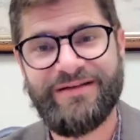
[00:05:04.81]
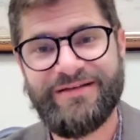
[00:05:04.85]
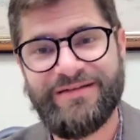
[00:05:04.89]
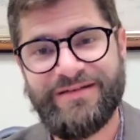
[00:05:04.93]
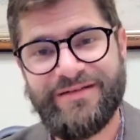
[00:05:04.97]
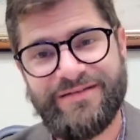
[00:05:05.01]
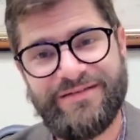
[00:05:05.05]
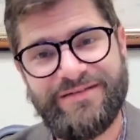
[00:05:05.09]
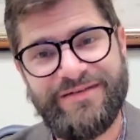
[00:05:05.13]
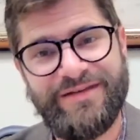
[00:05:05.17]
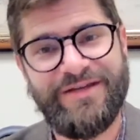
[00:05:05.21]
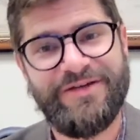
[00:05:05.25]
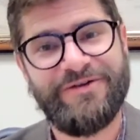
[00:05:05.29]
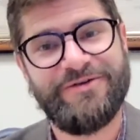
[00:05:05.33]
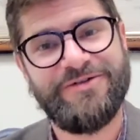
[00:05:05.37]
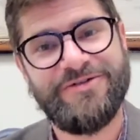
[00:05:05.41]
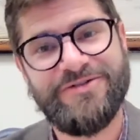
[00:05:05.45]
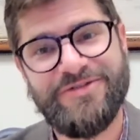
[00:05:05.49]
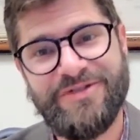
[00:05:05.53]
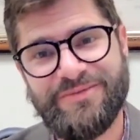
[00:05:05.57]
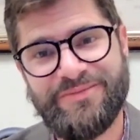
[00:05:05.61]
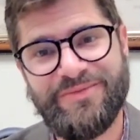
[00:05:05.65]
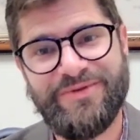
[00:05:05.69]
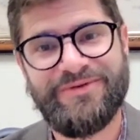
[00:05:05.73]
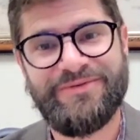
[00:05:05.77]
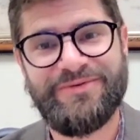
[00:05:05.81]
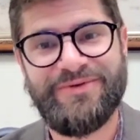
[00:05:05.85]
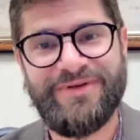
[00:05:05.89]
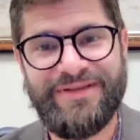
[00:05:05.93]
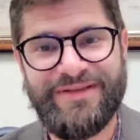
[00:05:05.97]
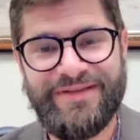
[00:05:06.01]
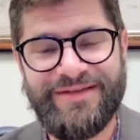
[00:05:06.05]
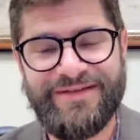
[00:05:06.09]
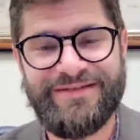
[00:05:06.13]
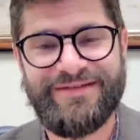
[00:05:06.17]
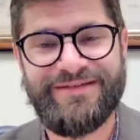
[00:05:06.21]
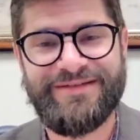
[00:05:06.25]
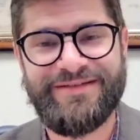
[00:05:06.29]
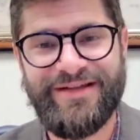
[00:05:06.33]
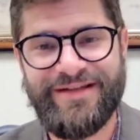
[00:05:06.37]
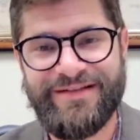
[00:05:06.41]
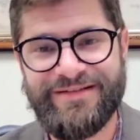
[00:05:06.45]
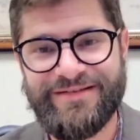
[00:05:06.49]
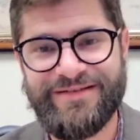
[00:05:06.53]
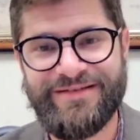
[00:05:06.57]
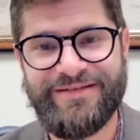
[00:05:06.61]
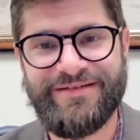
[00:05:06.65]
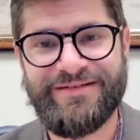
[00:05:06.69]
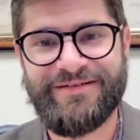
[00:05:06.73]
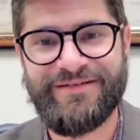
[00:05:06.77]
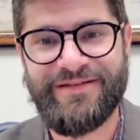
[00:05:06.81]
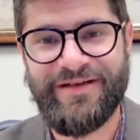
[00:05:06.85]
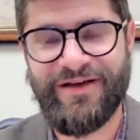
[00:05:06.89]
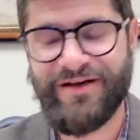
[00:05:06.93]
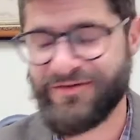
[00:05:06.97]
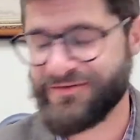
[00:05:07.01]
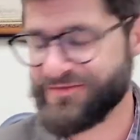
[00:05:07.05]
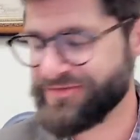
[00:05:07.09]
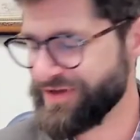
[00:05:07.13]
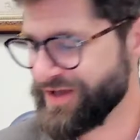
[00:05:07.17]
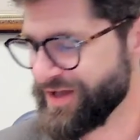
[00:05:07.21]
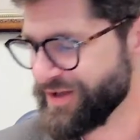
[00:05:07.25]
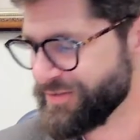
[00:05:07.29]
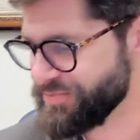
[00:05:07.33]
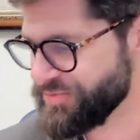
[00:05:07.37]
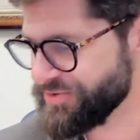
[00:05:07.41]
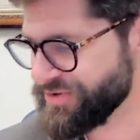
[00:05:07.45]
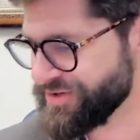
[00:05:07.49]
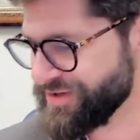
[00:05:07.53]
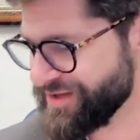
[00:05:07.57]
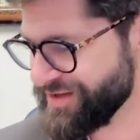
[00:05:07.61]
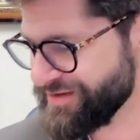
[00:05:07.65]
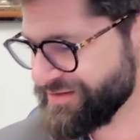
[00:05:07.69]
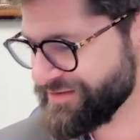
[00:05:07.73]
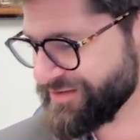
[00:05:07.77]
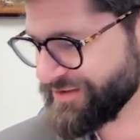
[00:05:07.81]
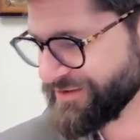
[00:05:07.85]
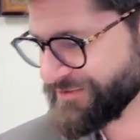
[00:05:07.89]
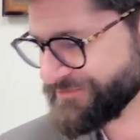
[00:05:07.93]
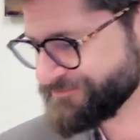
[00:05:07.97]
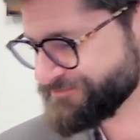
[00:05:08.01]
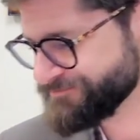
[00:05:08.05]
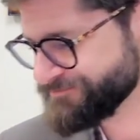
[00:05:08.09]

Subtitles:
distinguishing between these senses of apprehending.